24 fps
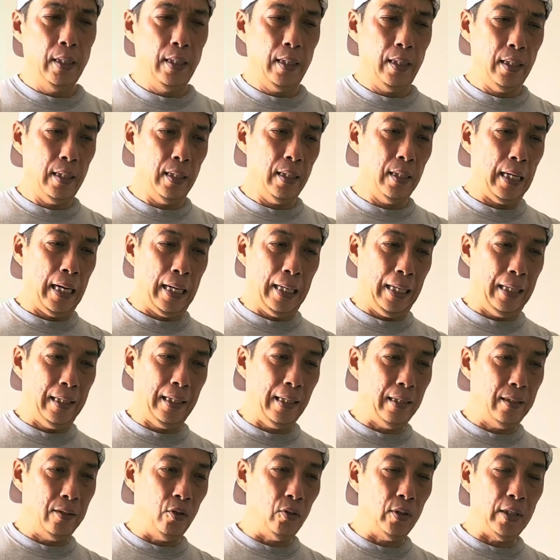
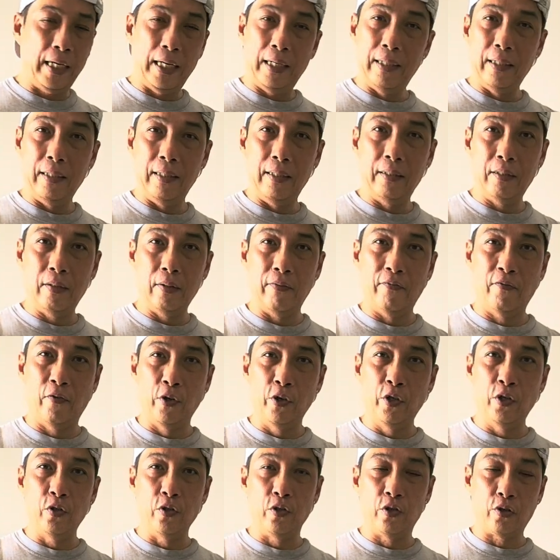I don't get it. So for
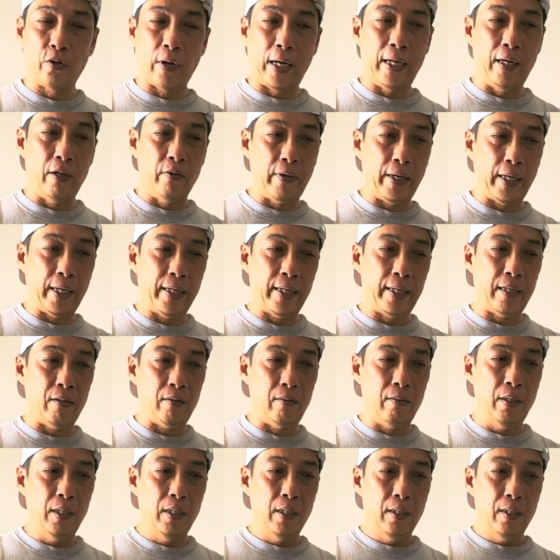you to try a racket
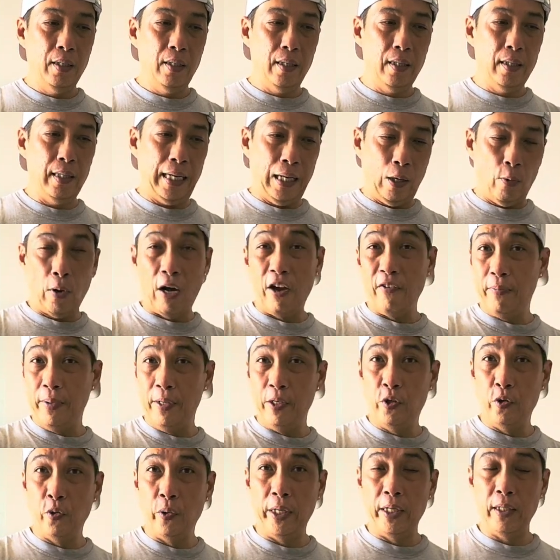out, like what I've
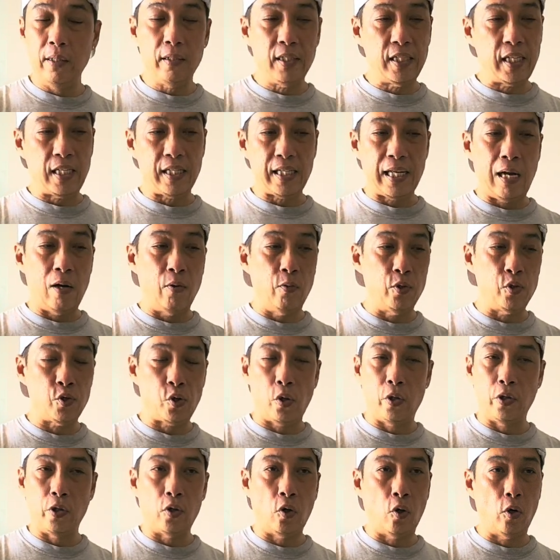been doing, 6 hours
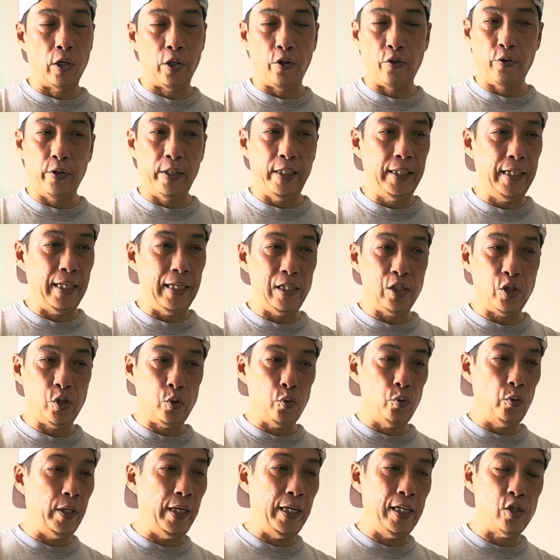on court, 3 days,
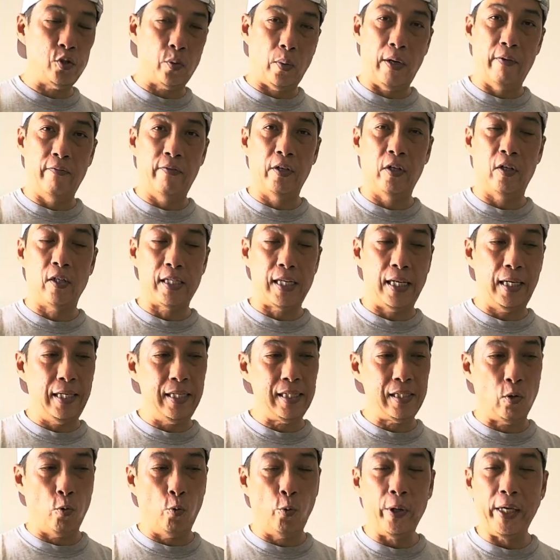2 days, whatever not, at
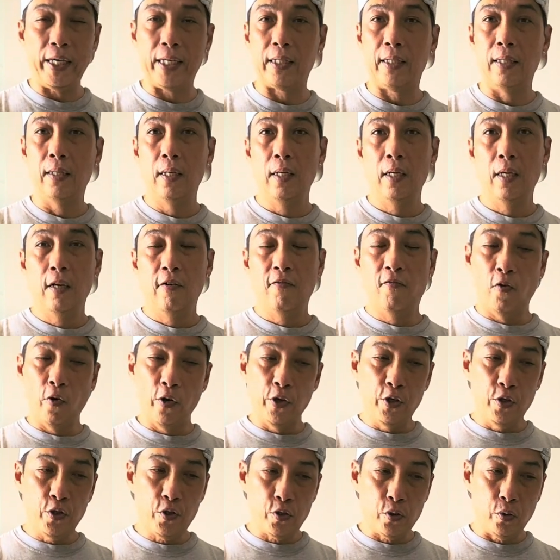least a week, for
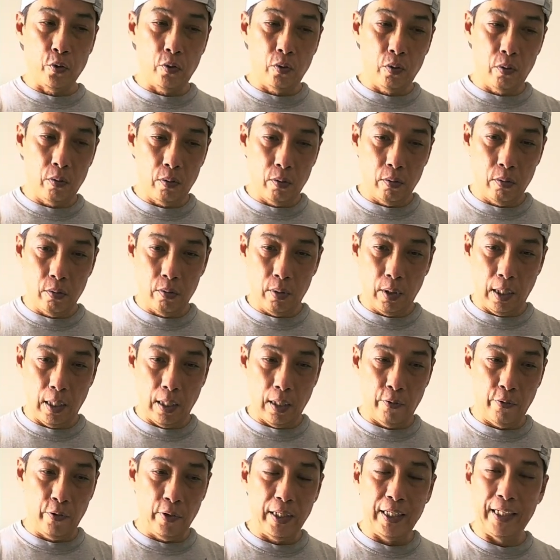you to
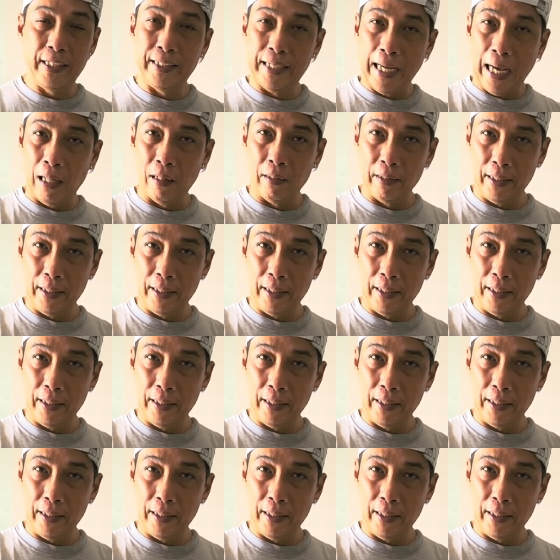really dial